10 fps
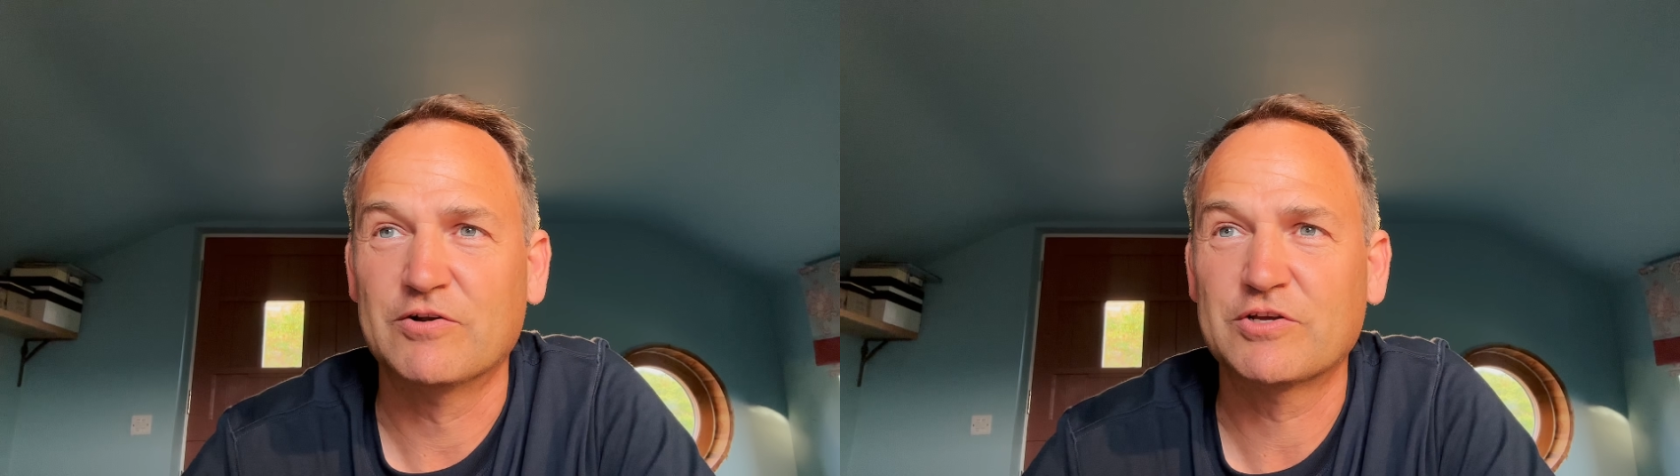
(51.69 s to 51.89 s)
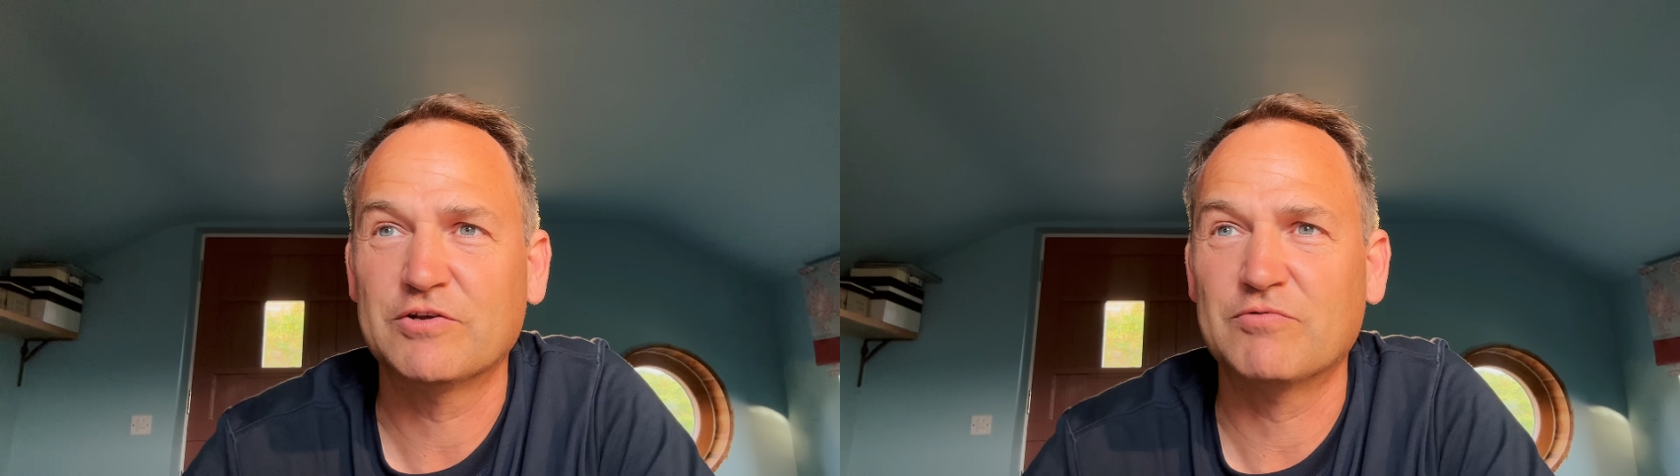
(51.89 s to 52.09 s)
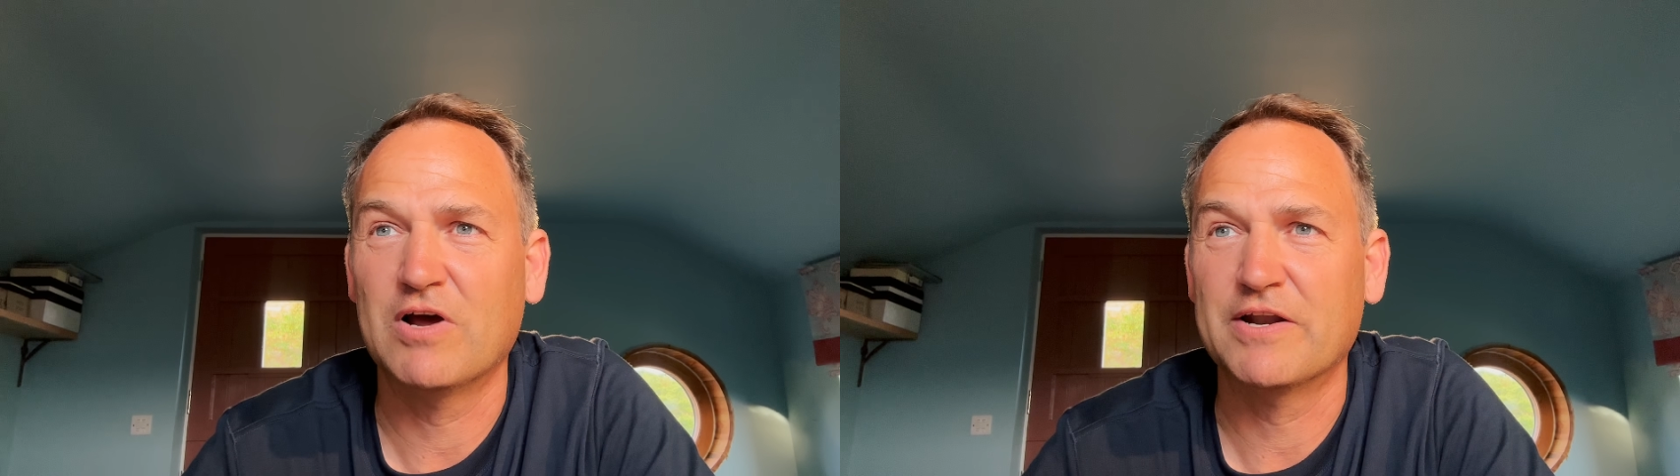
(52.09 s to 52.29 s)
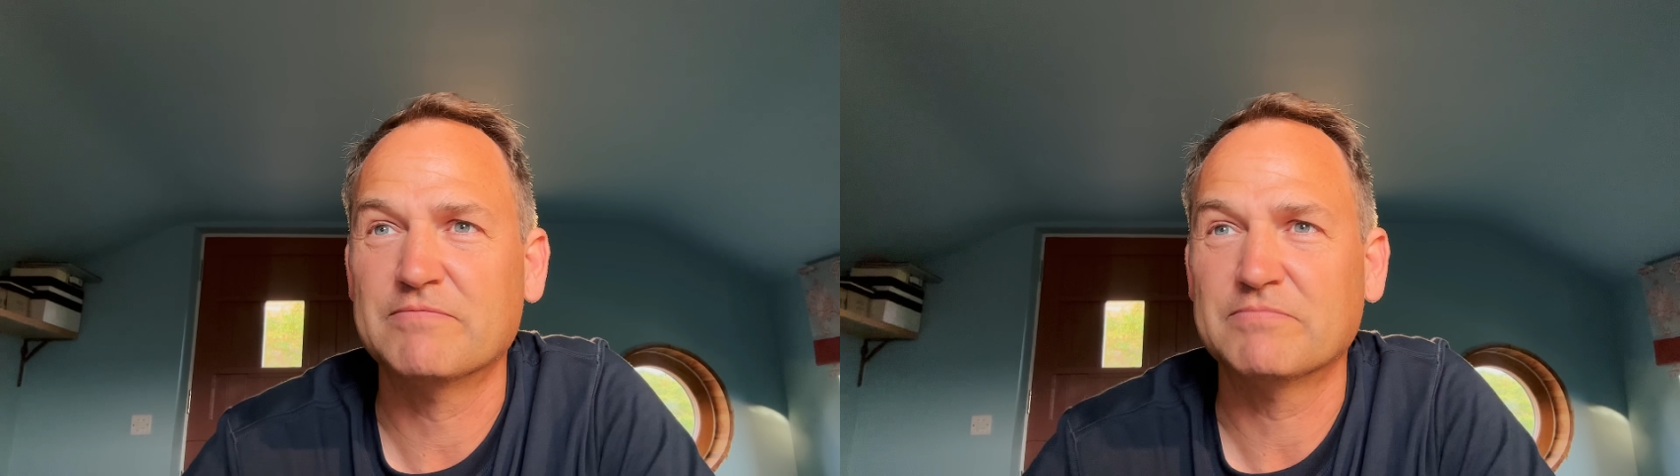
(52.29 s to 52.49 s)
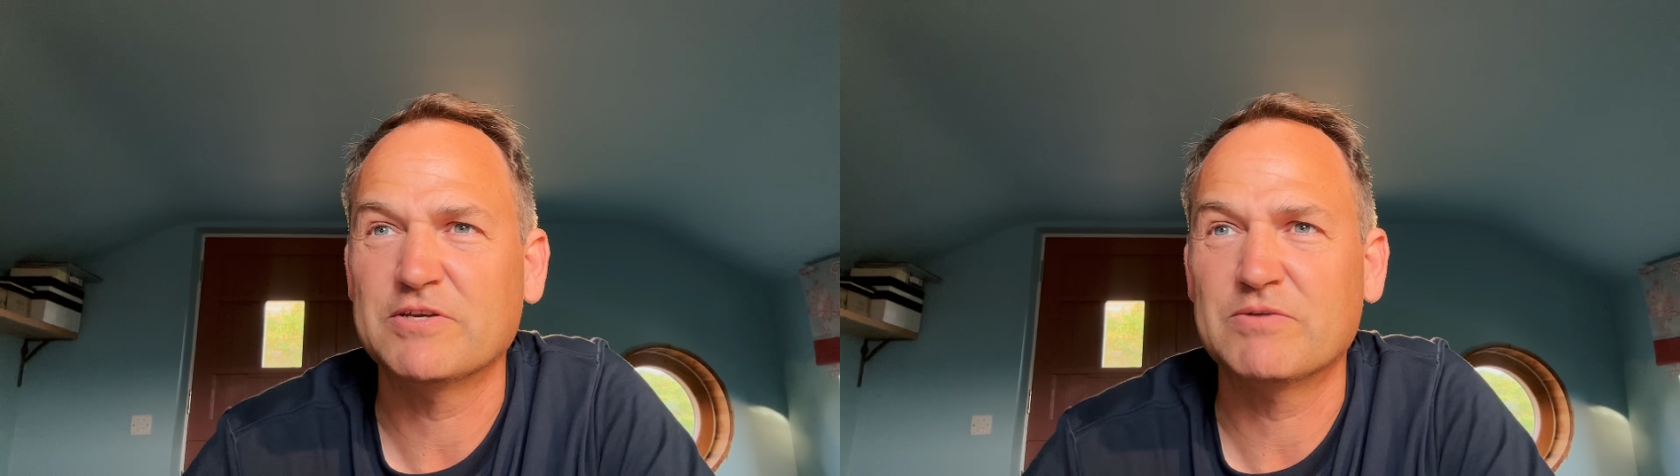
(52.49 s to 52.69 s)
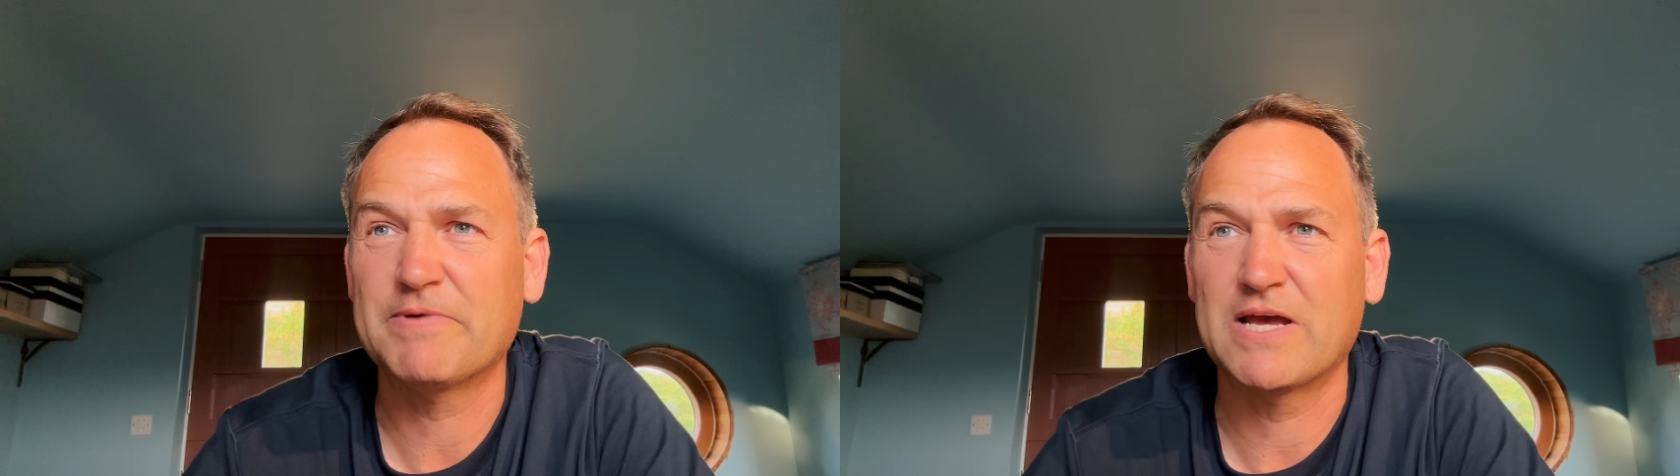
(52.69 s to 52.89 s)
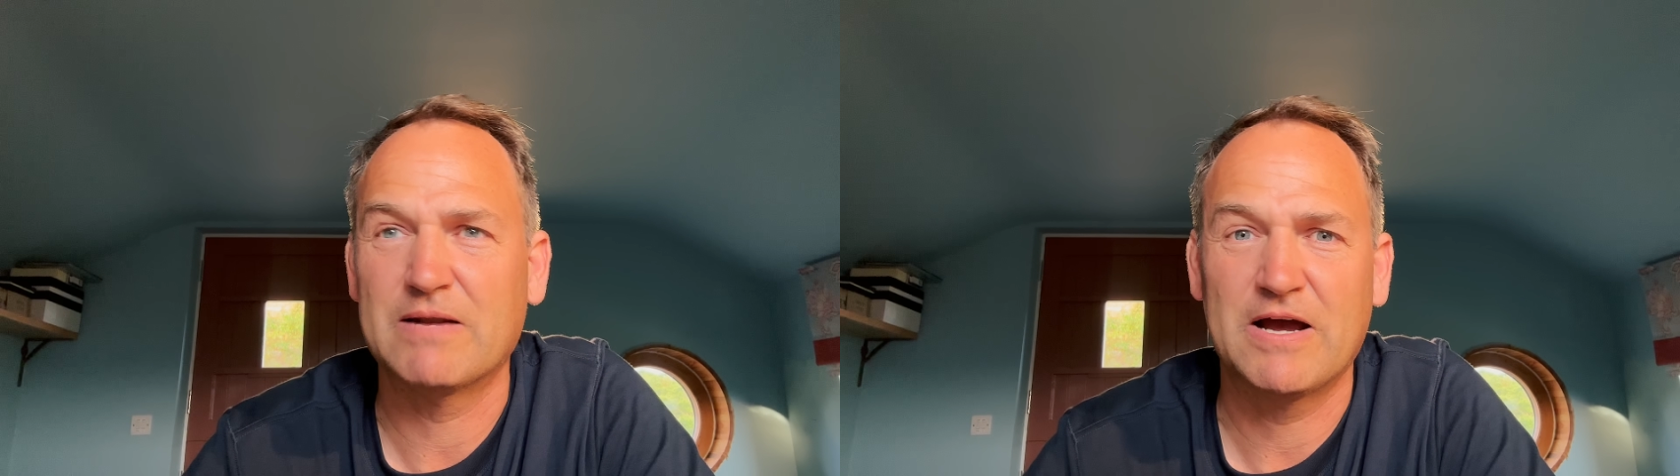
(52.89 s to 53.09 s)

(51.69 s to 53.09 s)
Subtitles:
a good run, you could be getting about